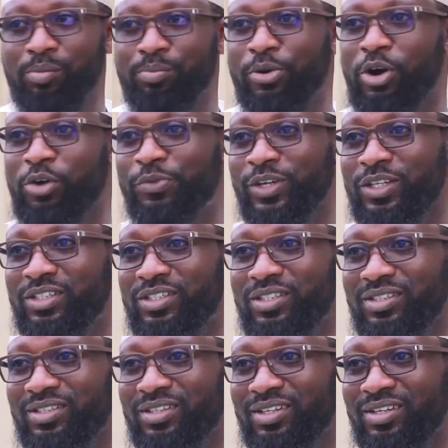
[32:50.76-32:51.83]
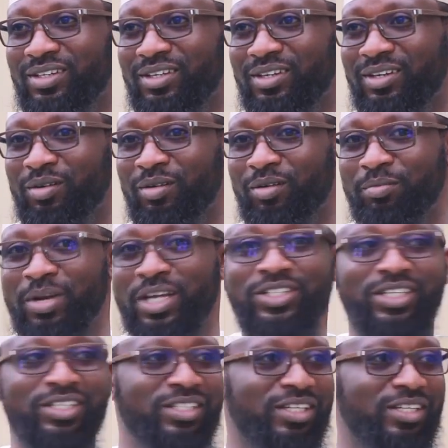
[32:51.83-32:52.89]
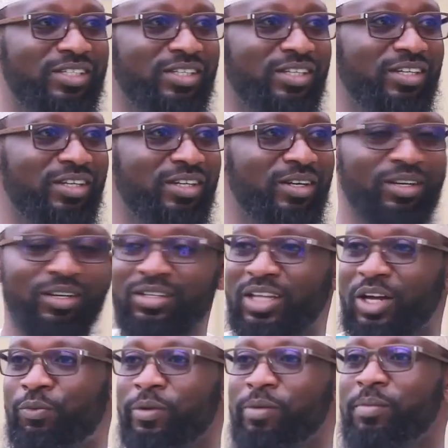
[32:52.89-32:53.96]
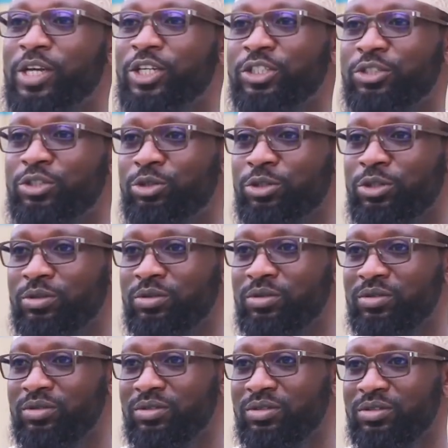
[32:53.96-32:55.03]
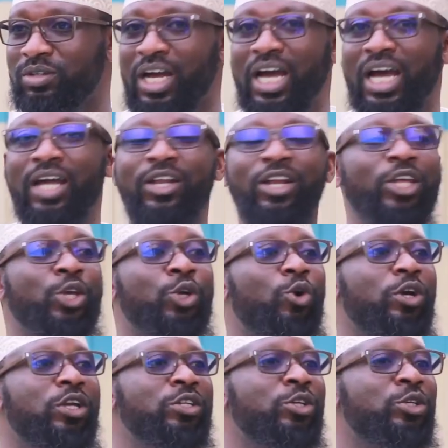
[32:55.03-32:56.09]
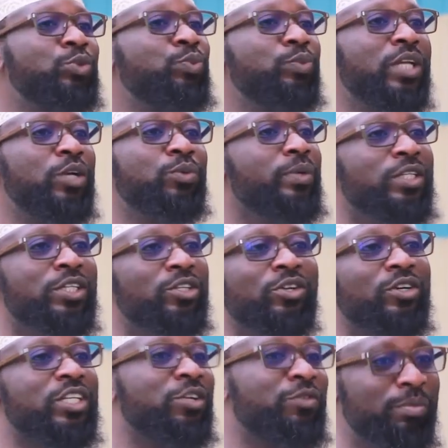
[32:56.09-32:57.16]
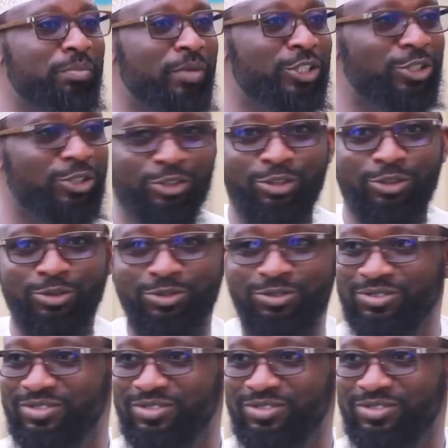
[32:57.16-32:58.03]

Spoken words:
prophets, messengers that we mentioned to you, and equally those that we did not even mention to you.